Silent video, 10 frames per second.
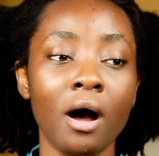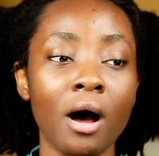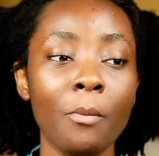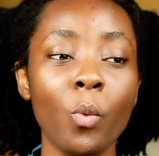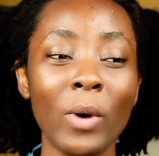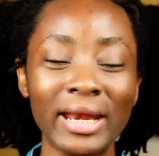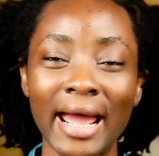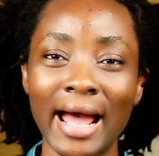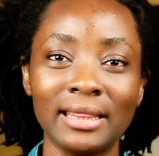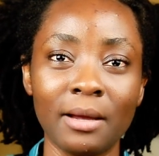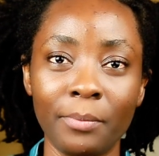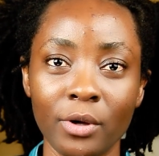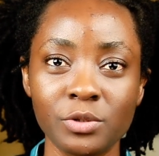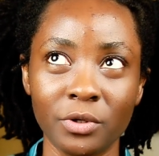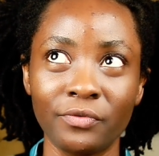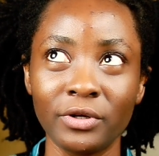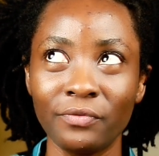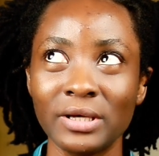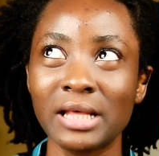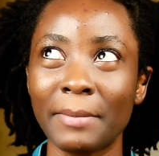when I had that bald spot for the
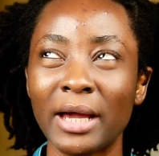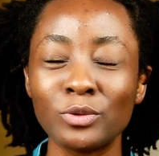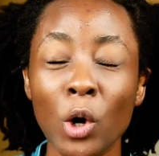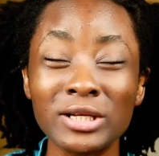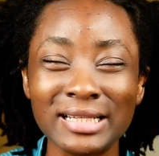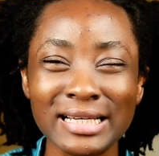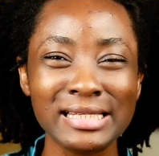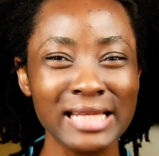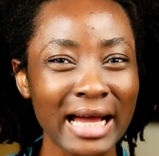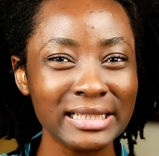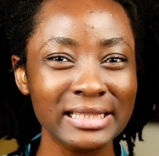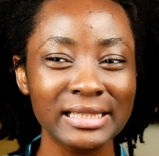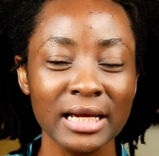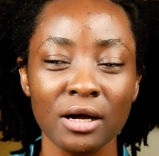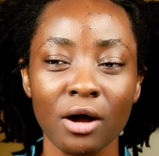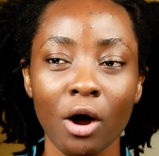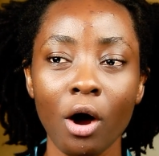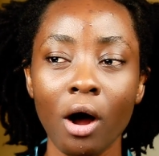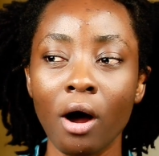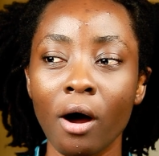first time, I could understand
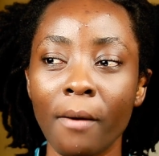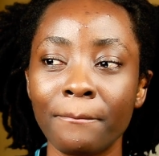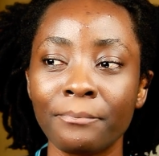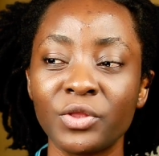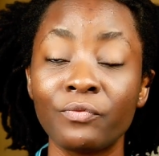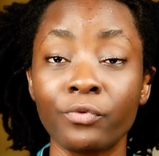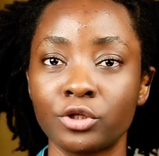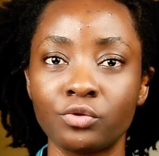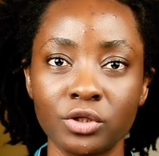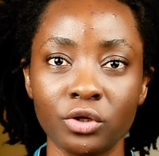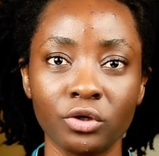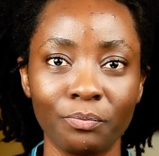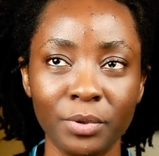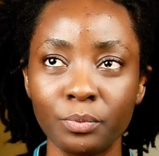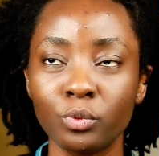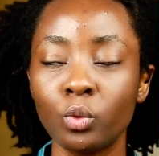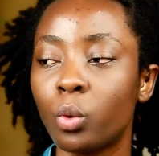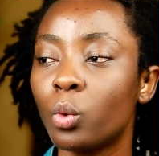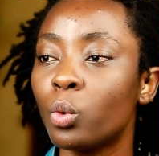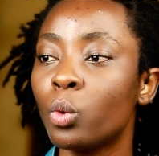the frustration of people
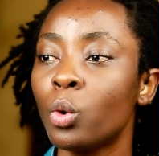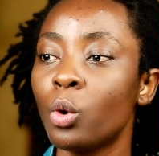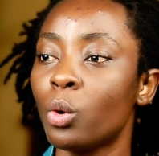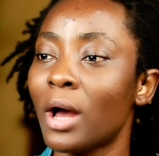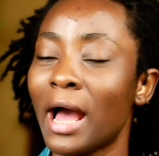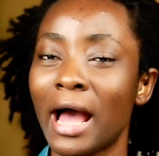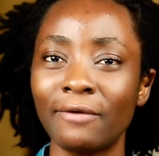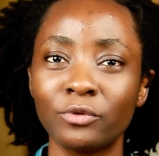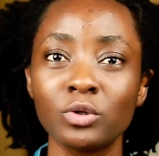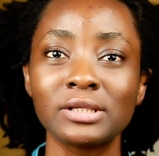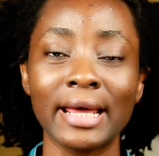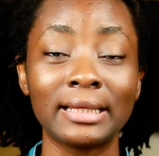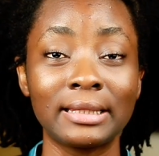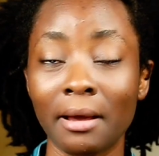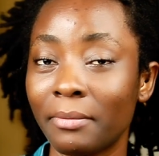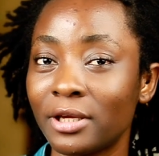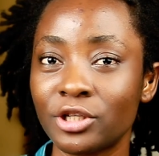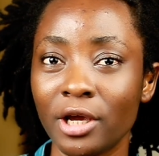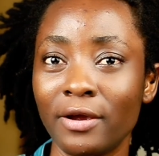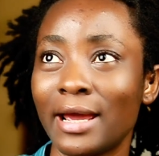who have those like
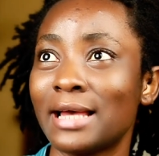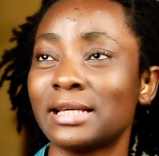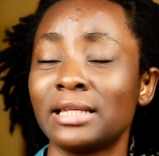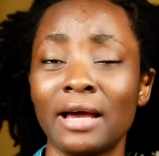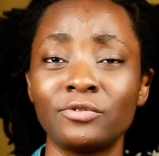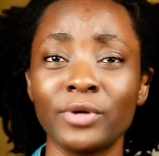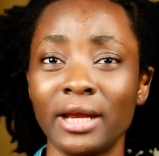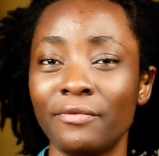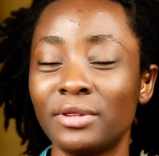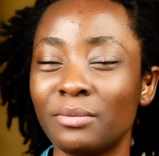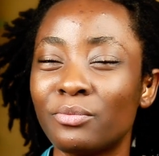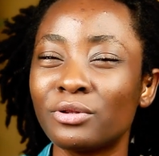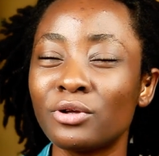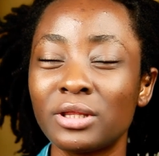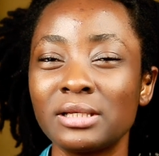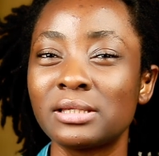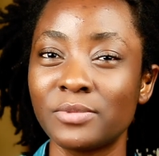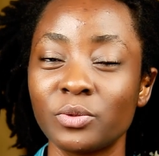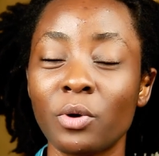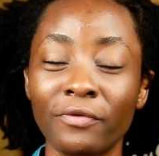damaged areas, and they have tried everything but nothing
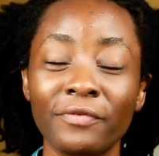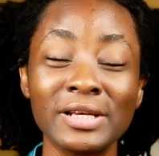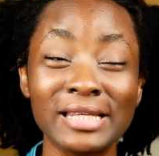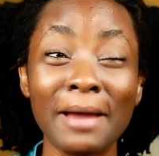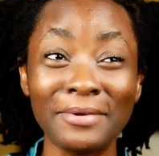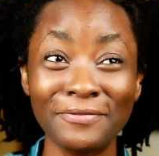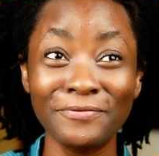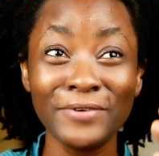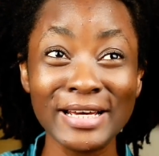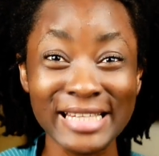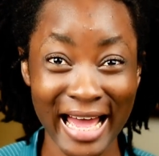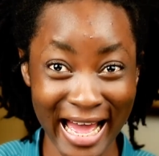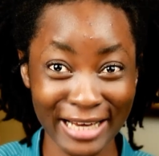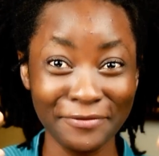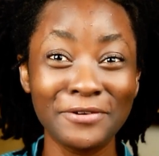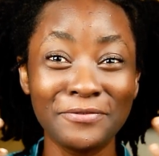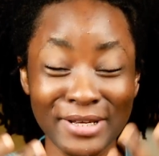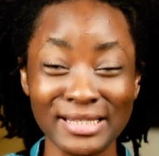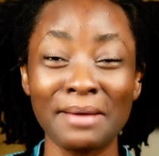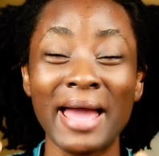seems to work. For the
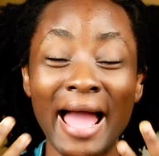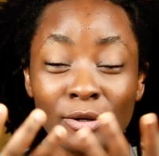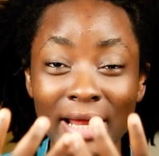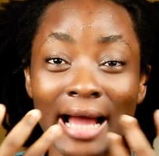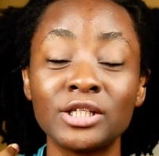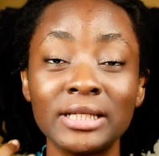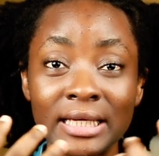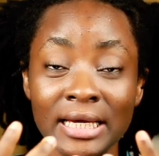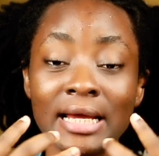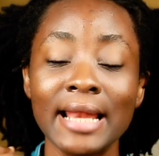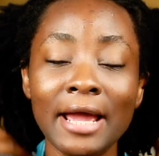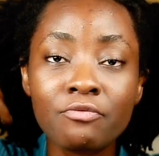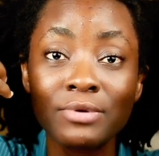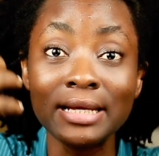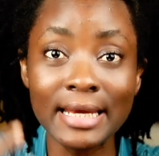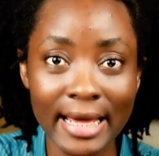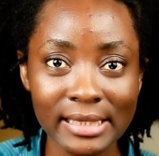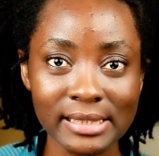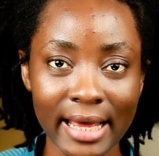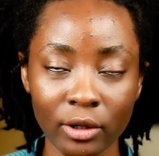first time, I could actually like
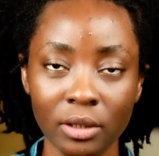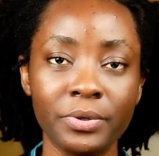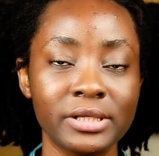relate like on a